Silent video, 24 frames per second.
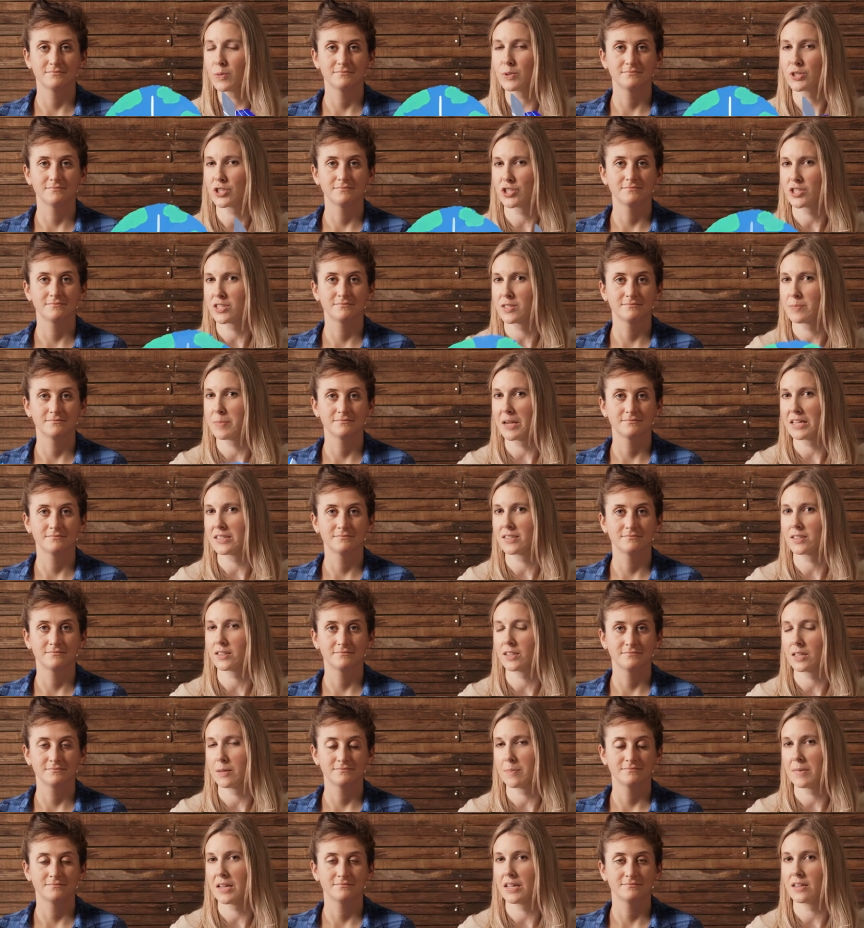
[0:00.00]
Speaker 1: which just
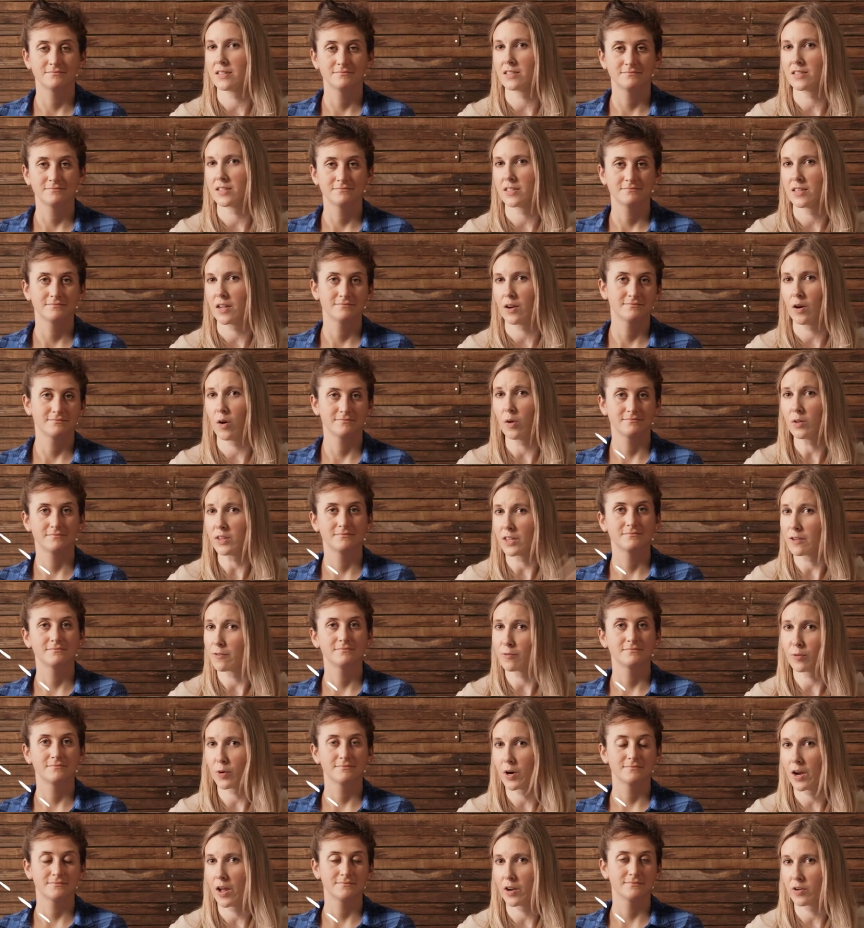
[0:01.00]
basically means they're only
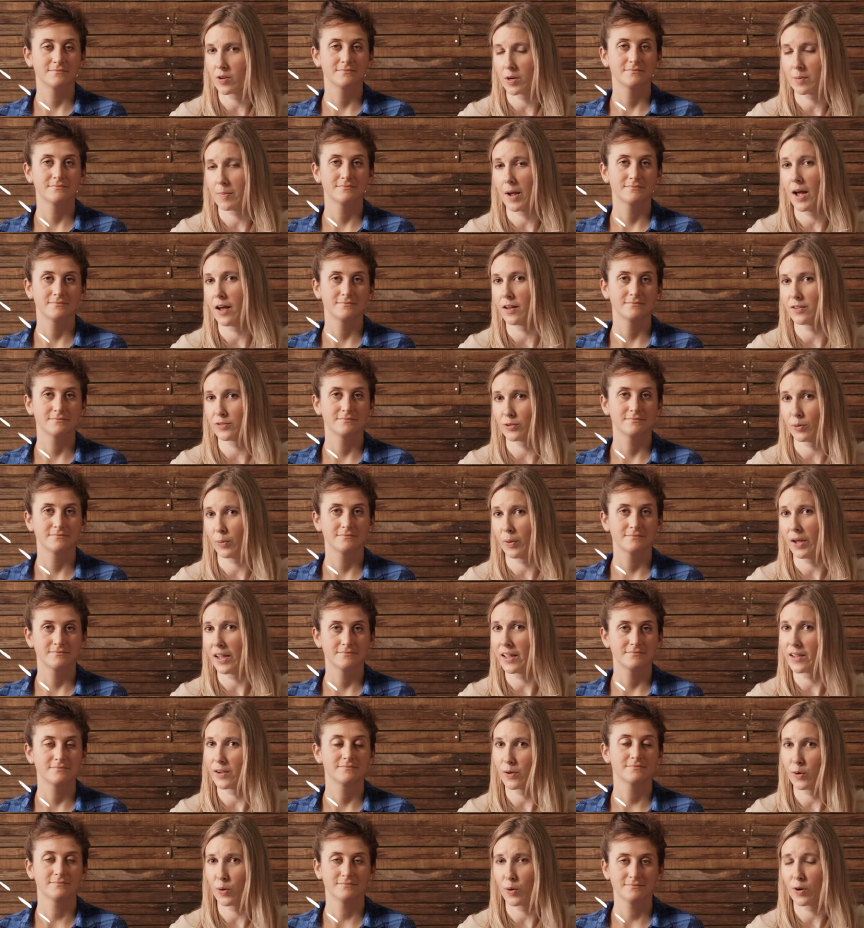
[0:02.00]
400 miles
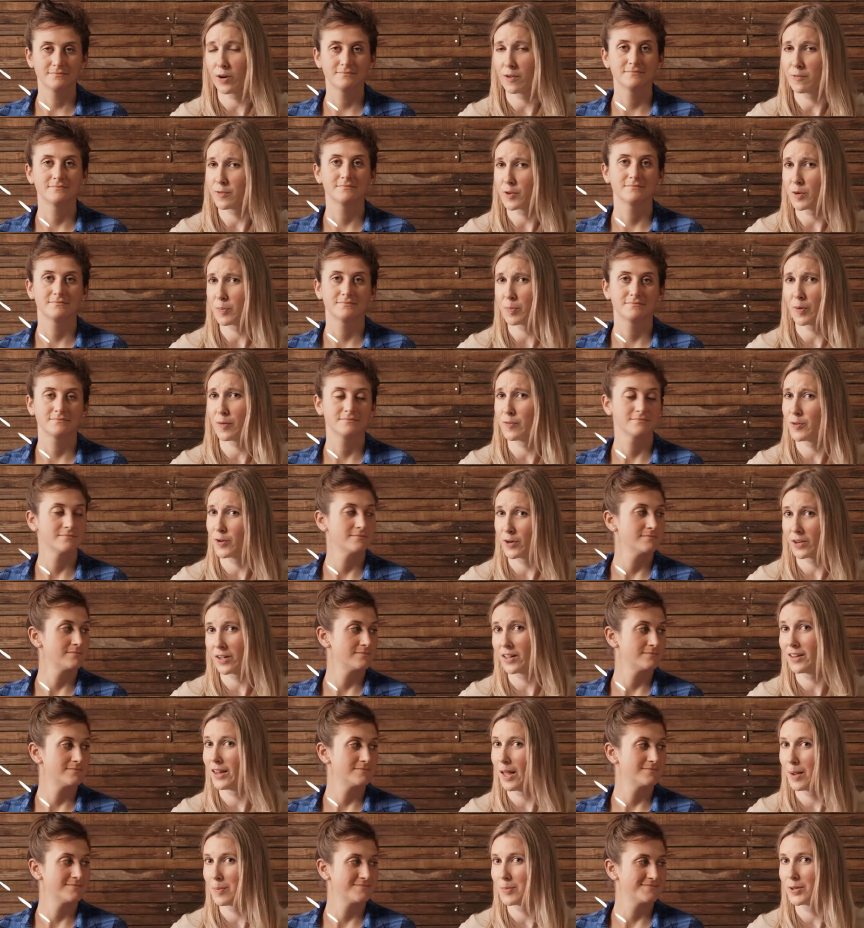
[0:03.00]
away, or if you prefer
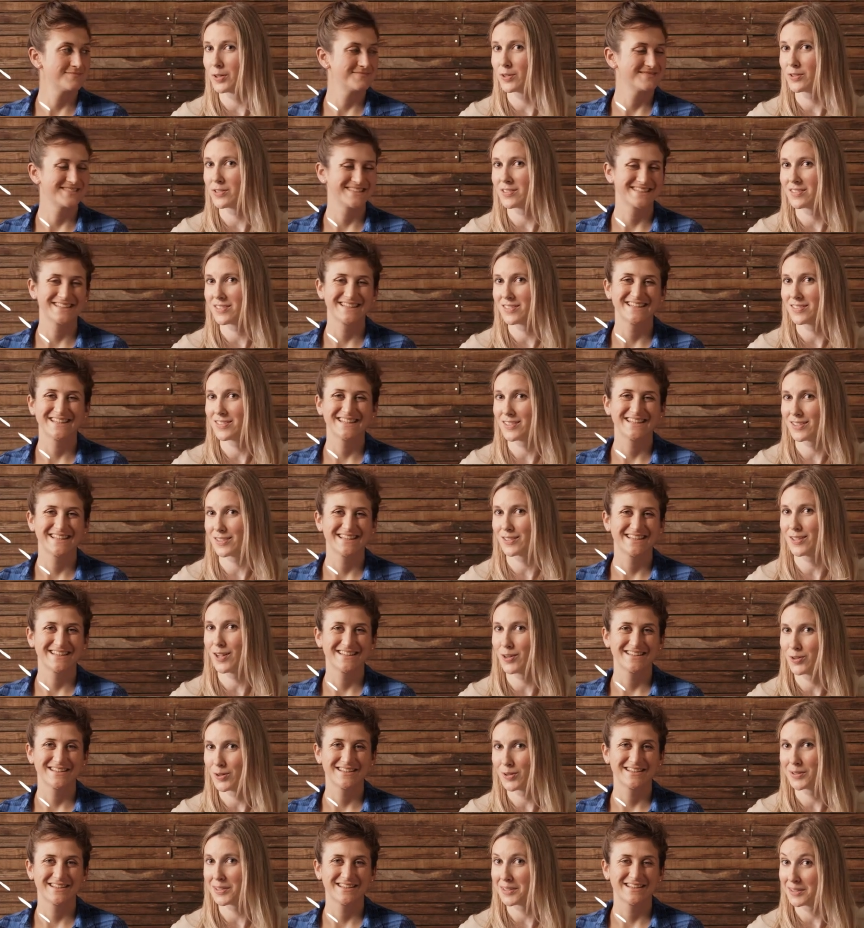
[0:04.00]
kilometers,
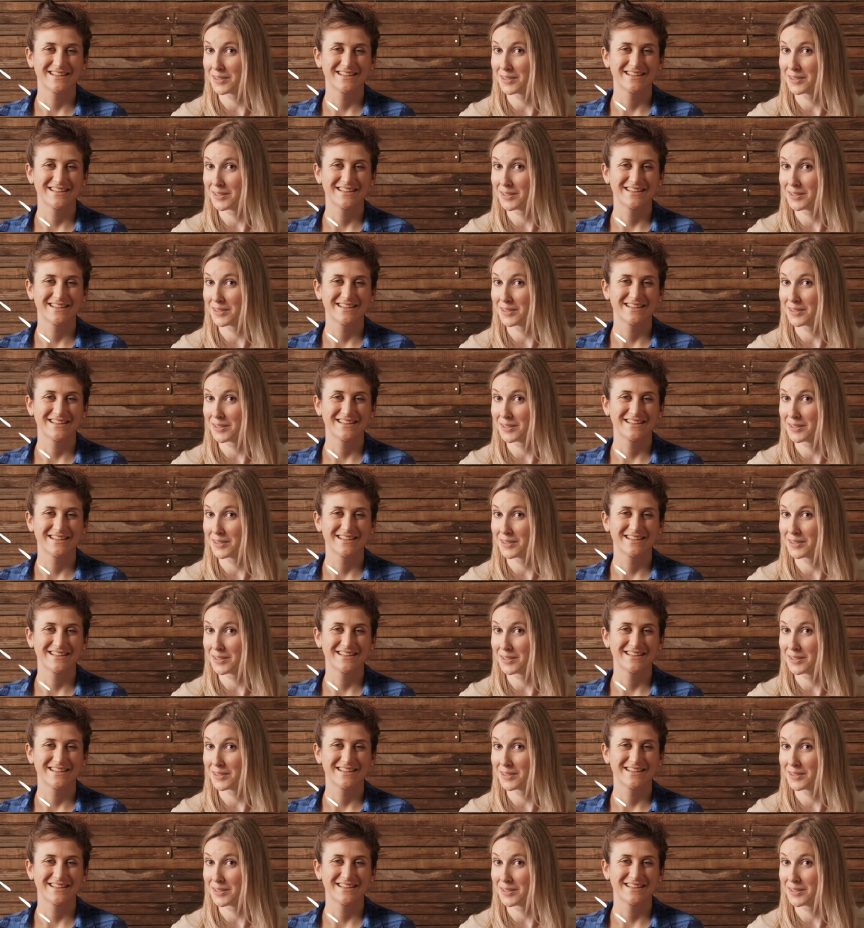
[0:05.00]
600